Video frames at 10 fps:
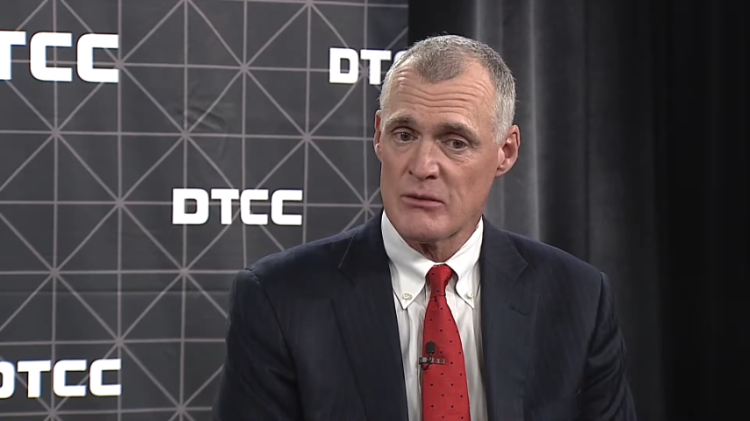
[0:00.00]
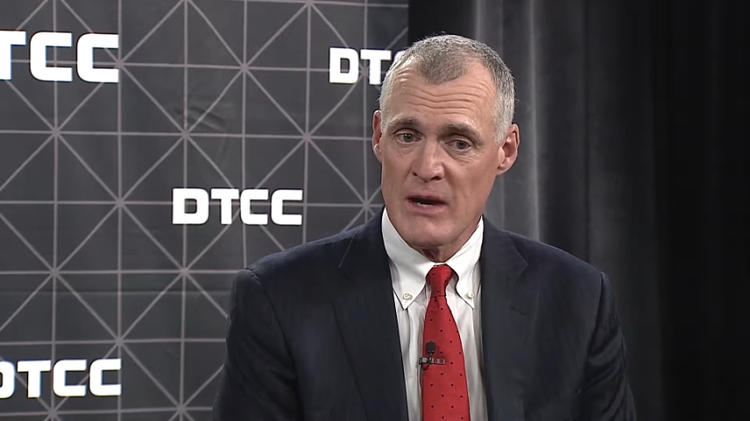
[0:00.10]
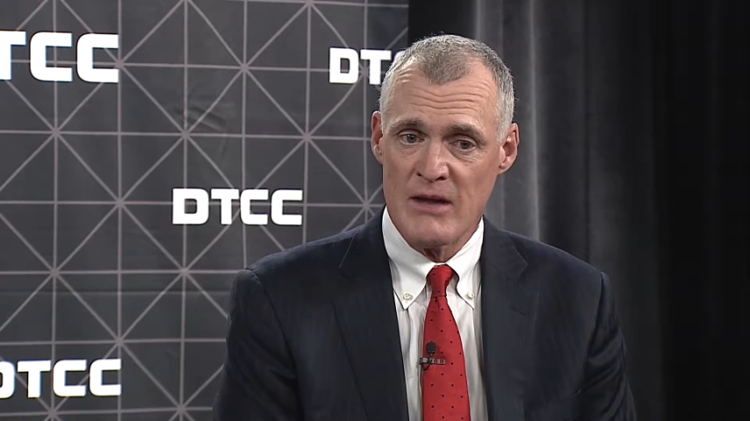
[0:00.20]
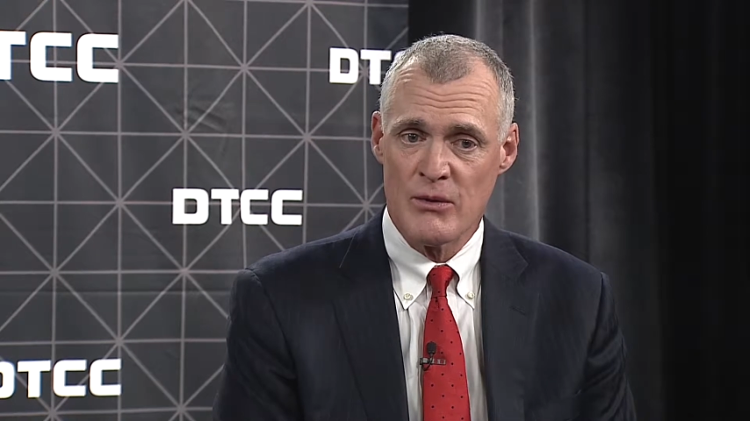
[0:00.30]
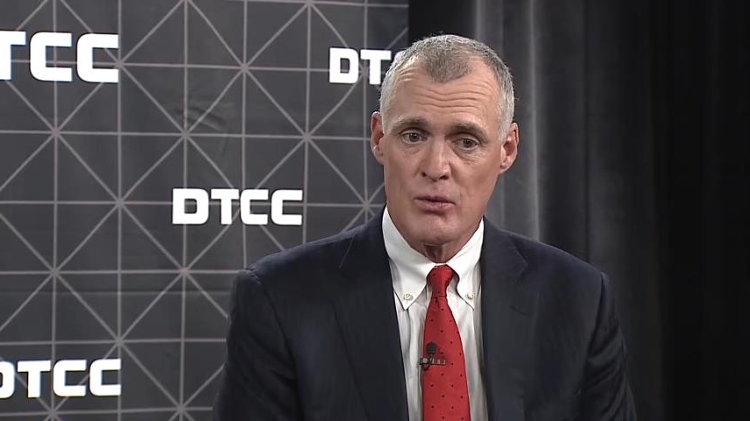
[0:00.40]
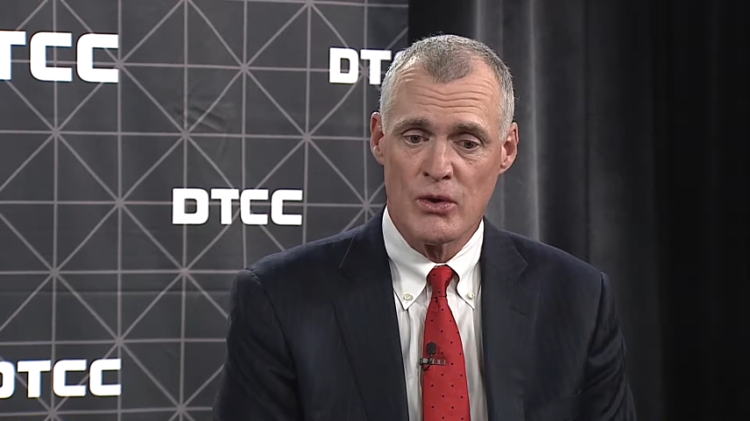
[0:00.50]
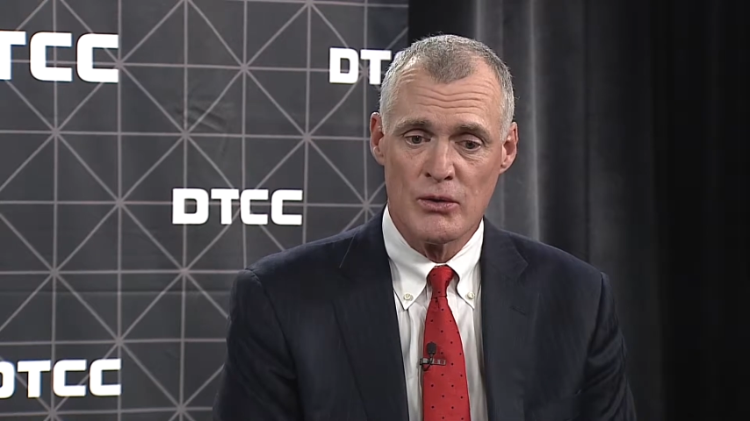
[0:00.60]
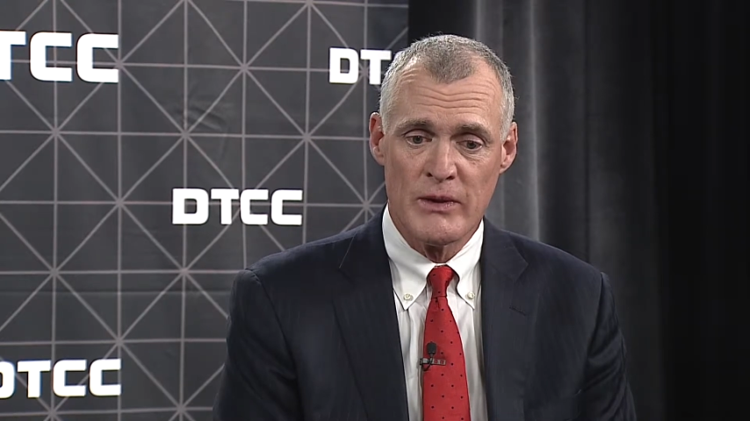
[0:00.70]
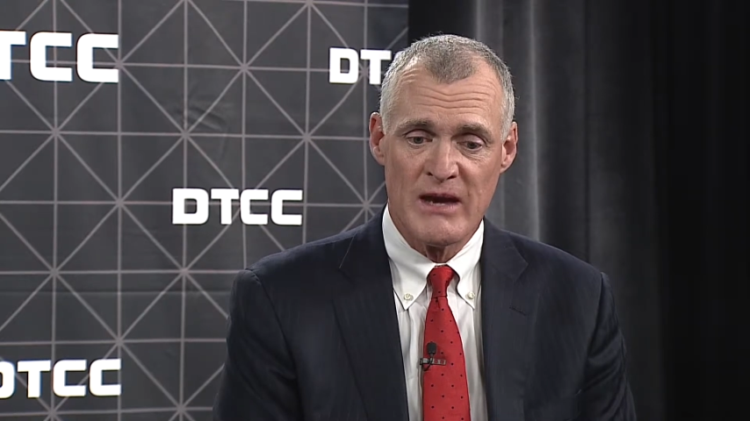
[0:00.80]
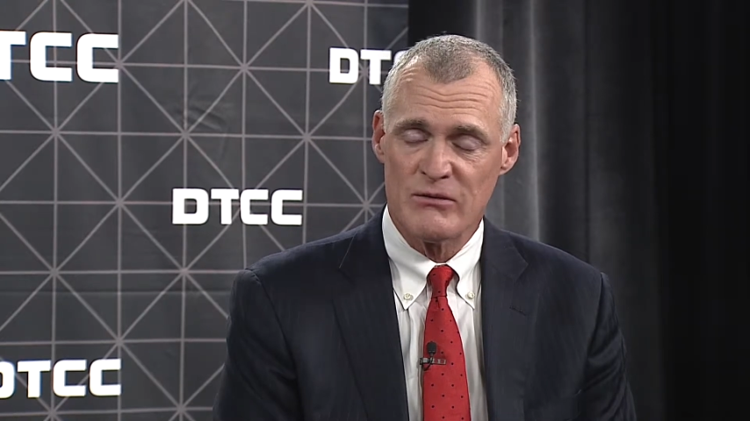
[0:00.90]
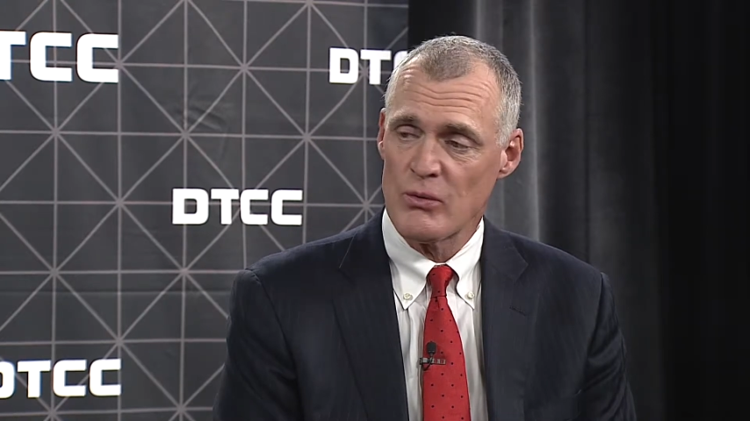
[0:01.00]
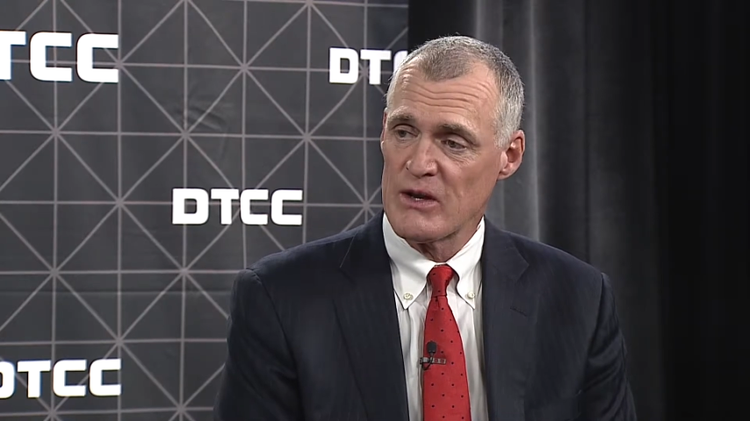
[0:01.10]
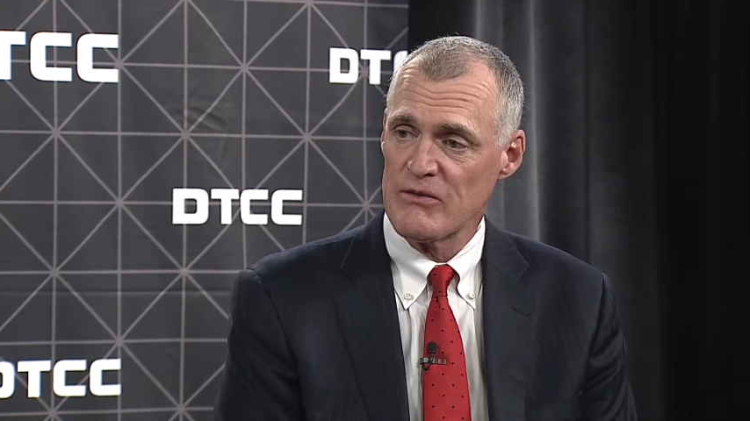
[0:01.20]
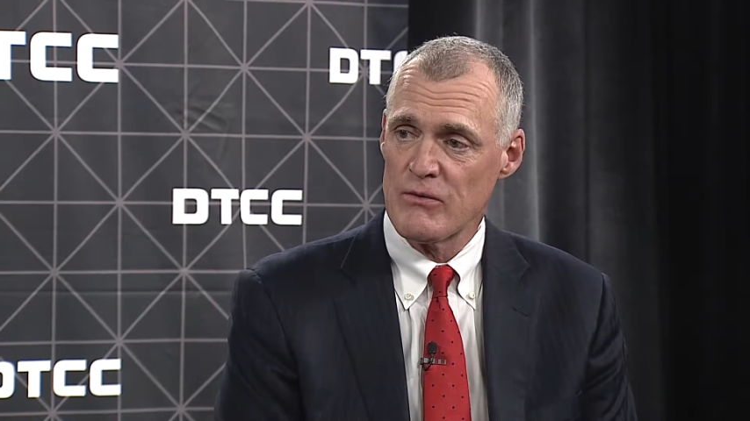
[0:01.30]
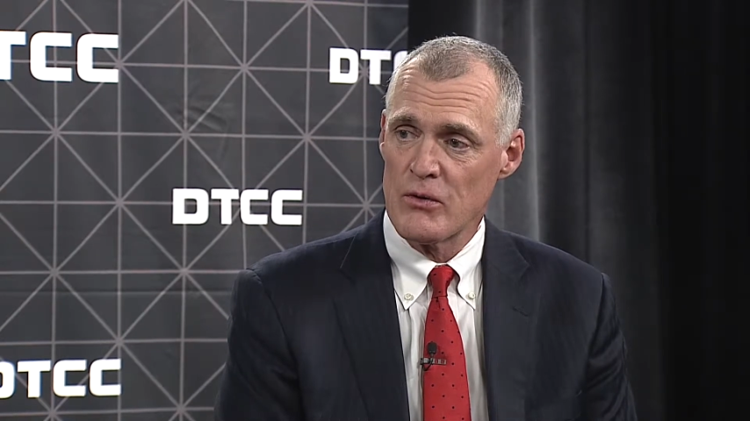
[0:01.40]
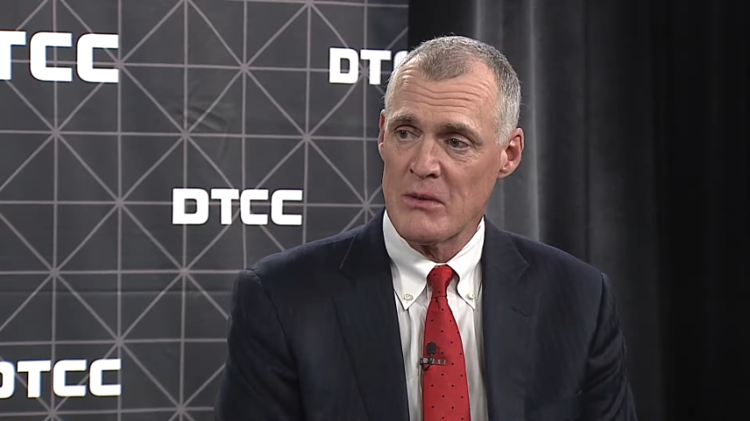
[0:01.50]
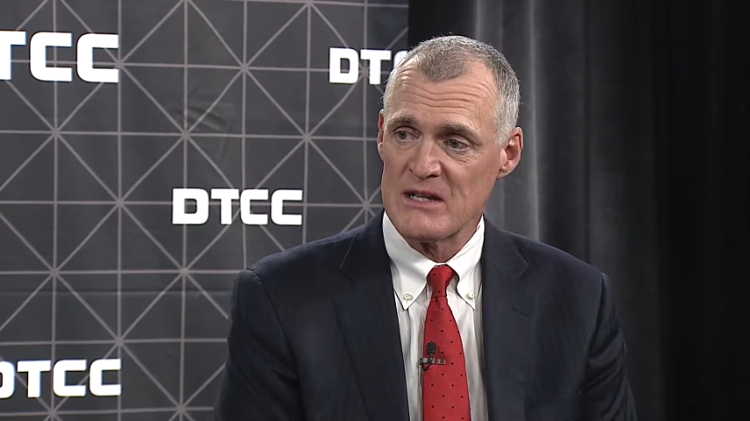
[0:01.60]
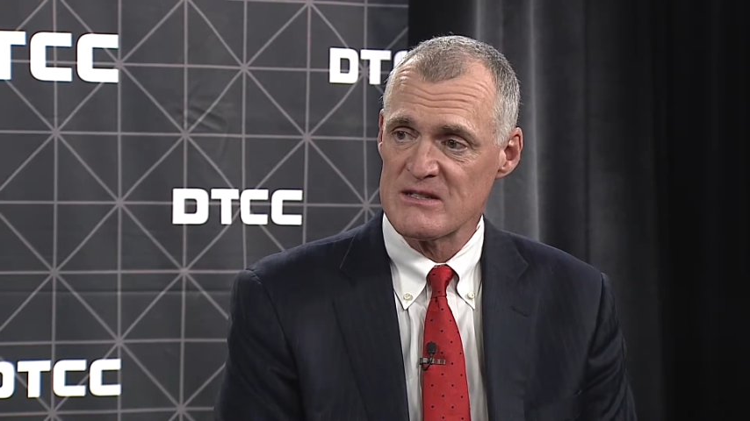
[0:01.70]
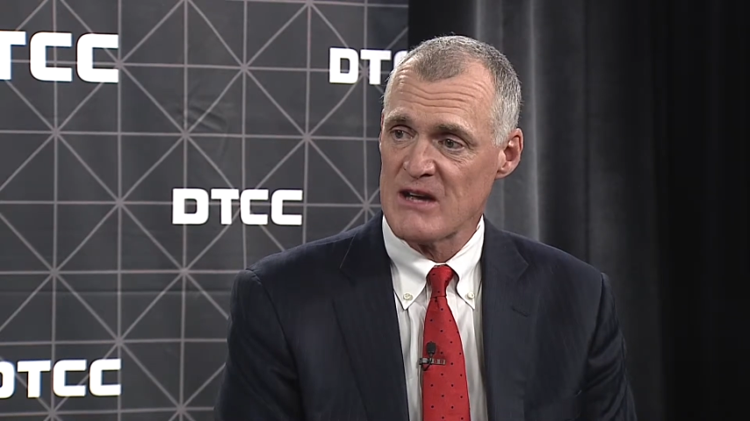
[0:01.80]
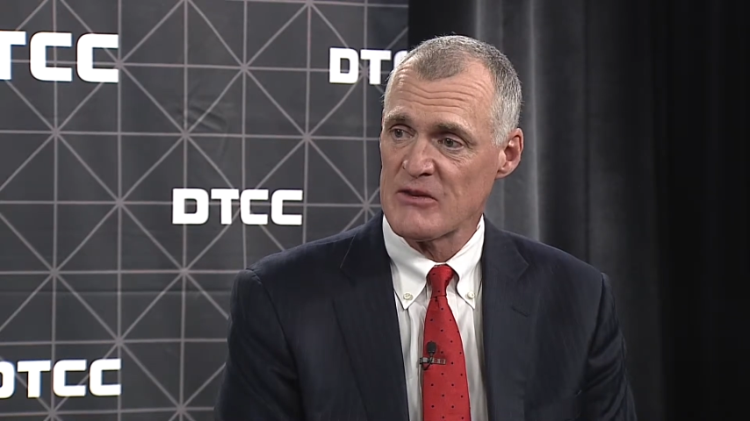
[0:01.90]
Around the world, we have
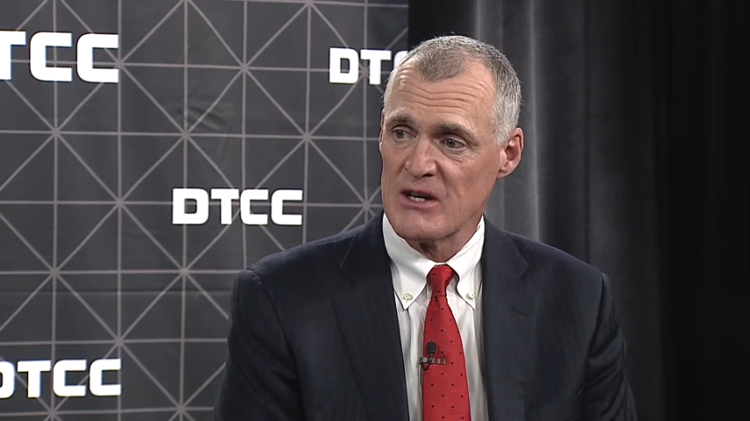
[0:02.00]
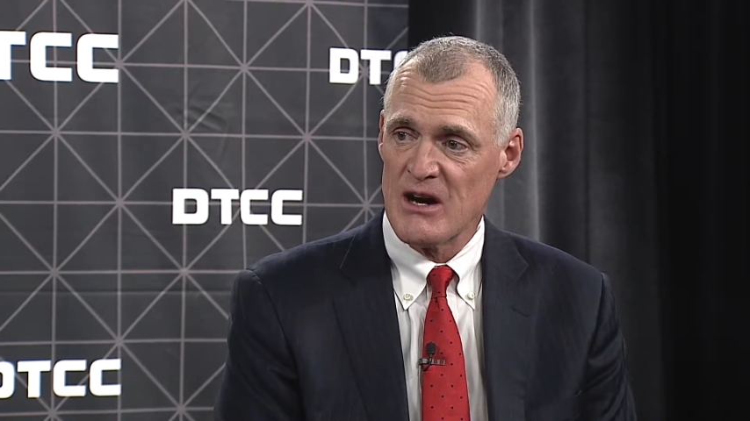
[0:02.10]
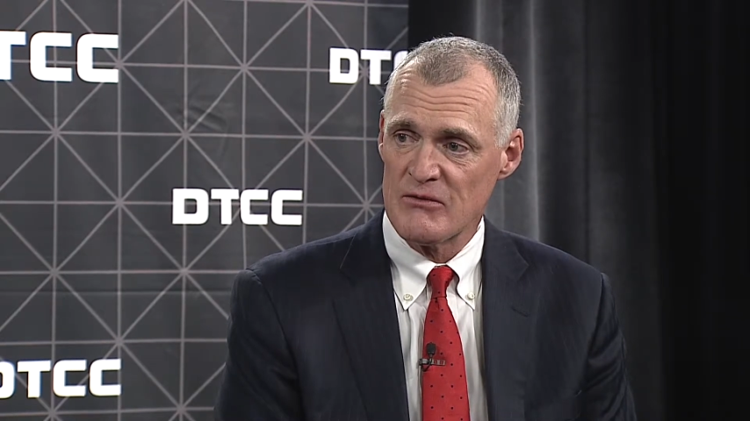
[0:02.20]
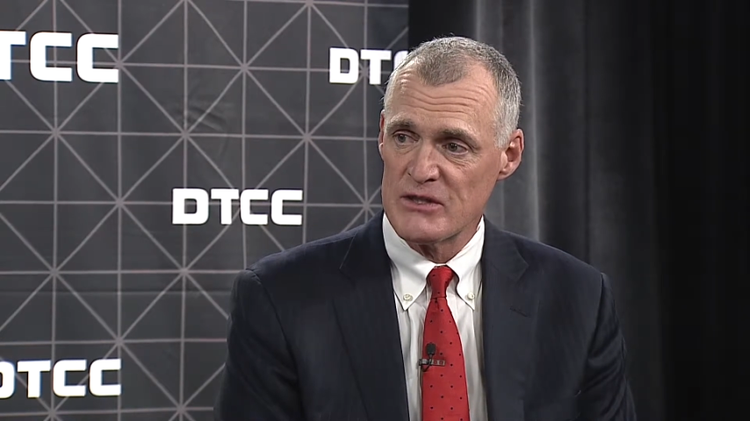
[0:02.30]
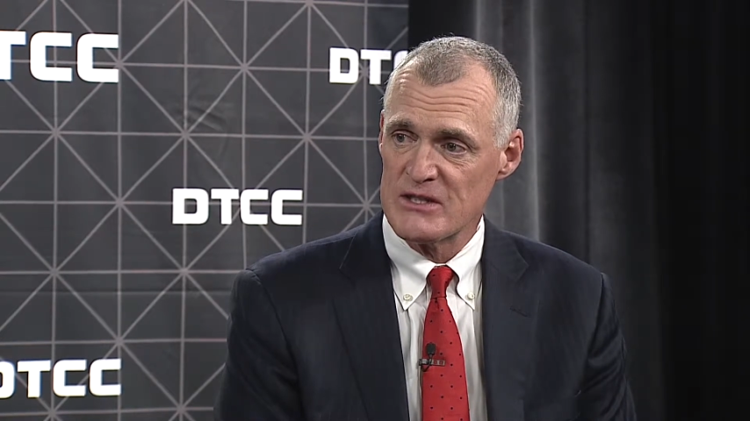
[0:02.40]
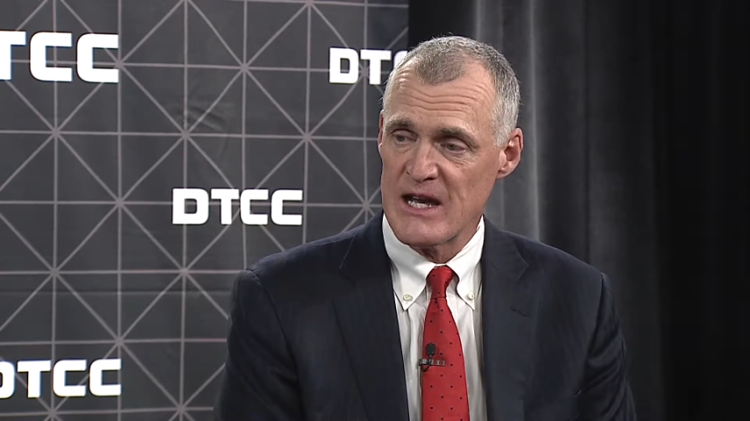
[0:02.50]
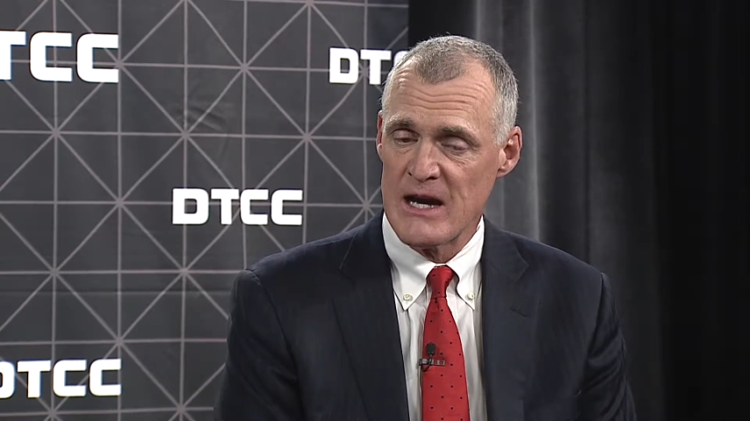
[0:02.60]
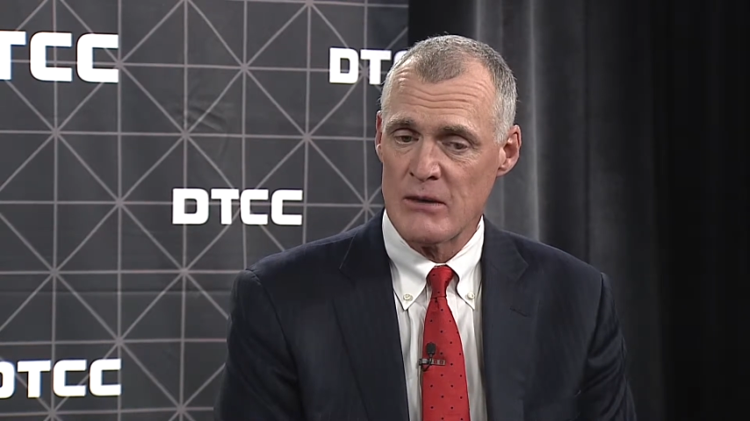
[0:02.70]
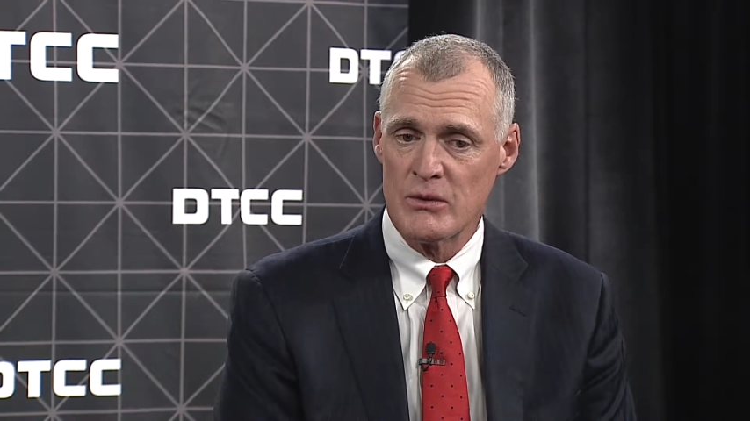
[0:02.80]
24/7 coverage now.